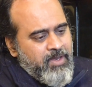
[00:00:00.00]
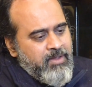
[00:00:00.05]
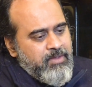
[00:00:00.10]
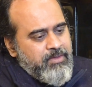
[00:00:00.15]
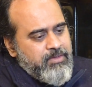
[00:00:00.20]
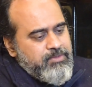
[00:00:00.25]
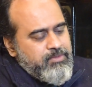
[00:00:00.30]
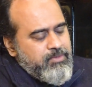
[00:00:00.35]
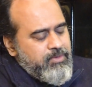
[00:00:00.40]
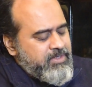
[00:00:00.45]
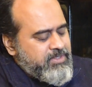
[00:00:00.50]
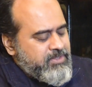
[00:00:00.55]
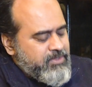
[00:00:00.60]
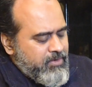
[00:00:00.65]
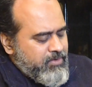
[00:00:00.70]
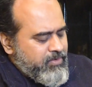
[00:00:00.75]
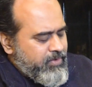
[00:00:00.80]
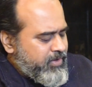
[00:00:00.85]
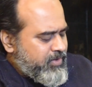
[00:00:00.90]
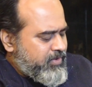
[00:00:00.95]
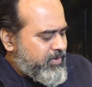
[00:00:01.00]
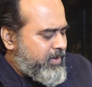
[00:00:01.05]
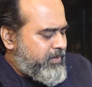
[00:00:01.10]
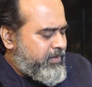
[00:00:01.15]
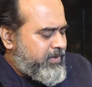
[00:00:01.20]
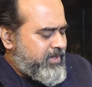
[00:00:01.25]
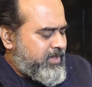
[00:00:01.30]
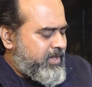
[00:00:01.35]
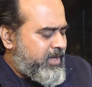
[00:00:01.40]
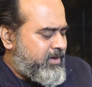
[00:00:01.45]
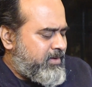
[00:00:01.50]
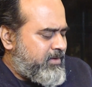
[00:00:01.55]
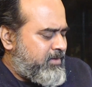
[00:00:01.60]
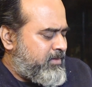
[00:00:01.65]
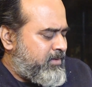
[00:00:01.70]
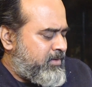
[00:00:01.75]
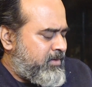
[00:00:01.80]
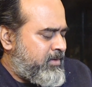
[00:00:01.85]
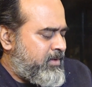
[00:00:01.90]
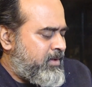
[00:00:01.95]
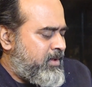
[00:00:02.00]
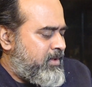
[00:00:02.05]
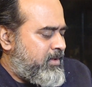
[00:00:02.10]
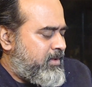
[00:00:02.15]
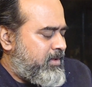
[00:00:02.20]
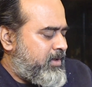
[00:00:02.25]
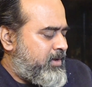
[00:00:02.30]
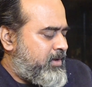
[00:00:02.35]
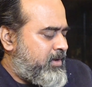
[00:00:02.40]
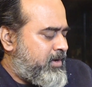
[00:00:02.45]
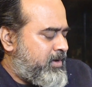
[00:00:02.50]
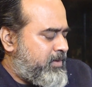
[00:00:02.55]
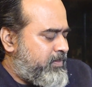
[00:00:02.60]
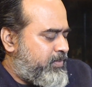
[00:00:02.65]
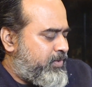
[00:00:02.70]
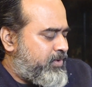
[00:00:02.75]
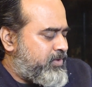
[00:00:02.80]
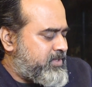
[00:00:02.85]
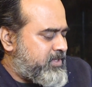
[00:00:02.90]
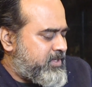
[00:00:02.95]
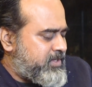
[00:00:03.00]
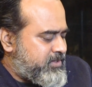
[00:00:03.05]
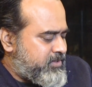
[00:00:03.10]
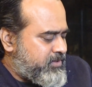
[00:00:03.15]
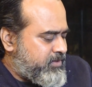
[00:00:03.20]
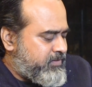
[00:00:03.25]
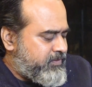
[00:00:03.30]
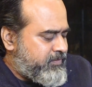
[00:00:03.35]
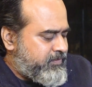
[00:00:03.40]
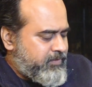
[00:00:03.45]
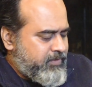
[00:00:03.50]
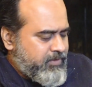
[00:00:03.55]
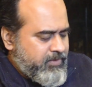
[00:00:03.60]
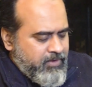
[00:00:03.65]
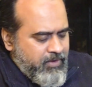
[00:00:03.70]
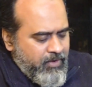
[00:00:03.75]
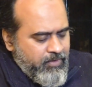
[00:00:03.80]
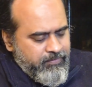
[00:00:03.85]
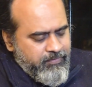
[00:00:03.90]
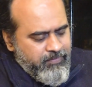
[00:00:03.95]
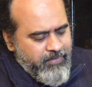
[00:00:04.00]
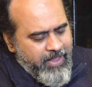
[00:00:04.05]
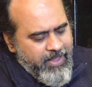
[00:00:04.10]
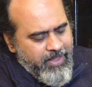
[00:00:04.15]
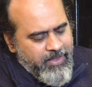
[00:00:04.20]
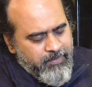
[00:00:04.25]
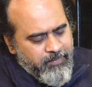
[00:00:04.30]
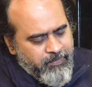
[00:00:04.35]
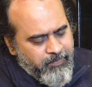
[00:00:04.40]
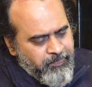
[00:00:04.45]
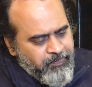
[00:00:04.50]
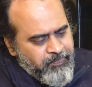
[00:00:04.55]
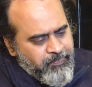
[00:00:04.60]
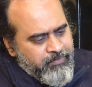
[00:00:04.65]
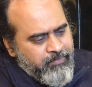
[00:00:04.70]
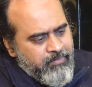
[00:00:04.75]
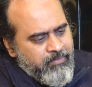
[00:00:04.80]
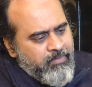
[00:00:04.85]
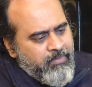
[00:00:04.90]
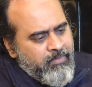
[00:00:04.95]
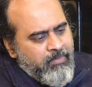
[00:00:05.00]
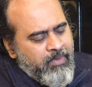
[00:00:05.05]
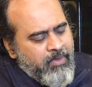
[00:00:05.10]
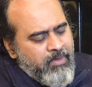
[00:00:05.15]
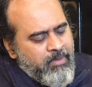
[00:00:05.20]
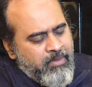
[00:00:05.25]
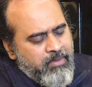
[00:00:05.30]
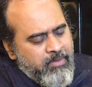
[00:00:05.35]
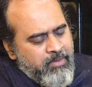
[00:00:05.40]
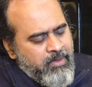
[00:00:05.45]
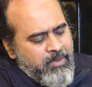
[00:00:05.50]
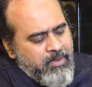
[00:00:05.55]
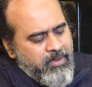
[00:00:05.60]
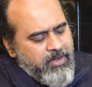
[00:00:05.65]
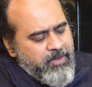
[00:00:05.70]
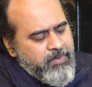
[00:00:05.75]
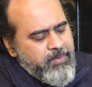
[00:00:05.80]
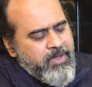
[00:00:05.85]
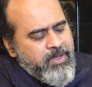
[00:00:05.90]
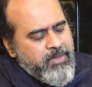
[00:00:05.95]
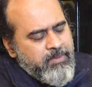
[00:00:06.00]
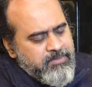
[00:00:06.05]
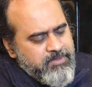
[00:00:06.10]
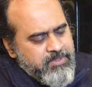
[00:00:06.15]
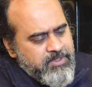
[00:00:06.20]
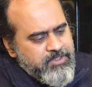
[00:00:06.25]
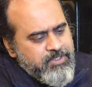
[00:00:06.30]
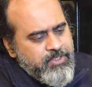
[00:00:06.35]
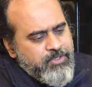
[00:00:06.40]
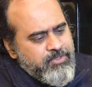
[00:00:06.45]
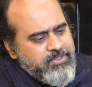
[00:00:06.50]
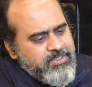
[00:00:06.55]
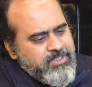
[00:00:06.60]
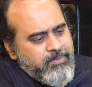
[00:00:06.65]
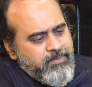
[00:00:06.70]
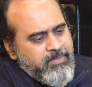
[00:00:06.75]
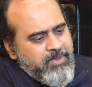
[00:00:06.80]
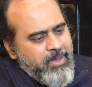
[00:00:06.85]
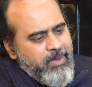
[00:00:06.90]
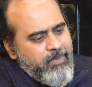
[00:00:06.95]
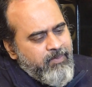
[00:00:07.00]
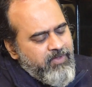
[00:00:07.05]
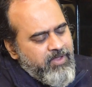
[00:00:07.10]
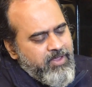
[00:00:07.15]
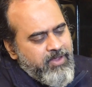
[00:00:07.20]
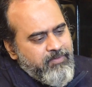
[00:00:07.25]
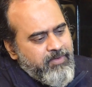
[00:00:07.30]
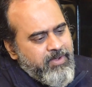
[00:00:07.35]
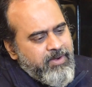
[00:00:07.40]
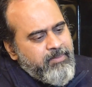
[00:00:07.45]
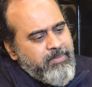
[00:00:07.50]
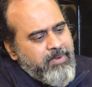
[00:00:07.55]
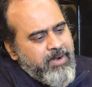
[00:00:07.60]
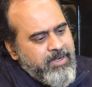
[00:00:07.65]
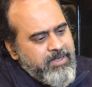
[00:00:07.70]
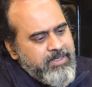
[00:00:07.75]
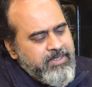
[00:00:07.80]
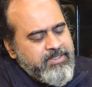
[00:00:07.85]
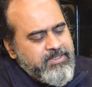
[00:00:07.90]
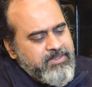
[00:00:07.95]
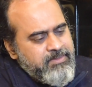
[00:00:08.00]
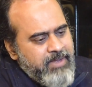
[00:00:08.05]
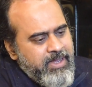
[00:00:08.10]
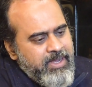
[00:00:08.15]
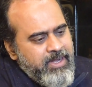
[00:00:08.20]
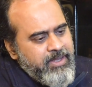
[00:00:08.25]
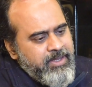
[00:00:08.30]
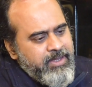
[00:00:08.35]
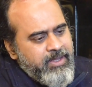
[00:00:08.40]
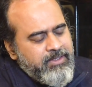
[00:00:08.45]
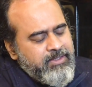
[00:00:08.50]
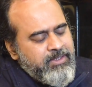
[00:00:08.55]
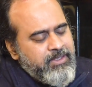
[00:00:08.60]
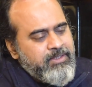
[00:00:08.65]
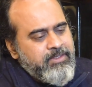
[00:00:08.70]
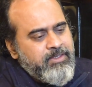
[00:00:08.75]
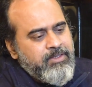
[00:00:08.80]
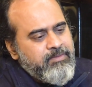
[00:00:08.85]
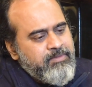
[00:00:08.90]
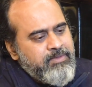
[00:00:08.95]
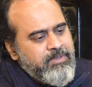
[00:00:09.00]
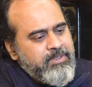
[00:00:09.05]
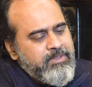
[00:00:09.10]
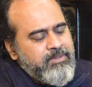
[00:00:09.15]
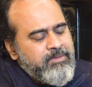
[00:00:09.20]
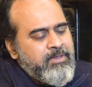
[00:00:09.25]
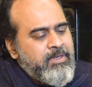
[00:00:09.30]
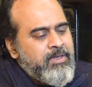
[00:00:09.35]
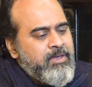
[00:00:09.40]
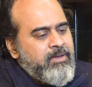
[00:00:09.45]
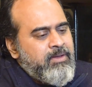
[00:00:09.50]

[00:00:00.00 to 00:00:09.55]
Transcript: So it's not going to happen that in a process of help, it becomes a zero-sum game where one party is smiling and the other one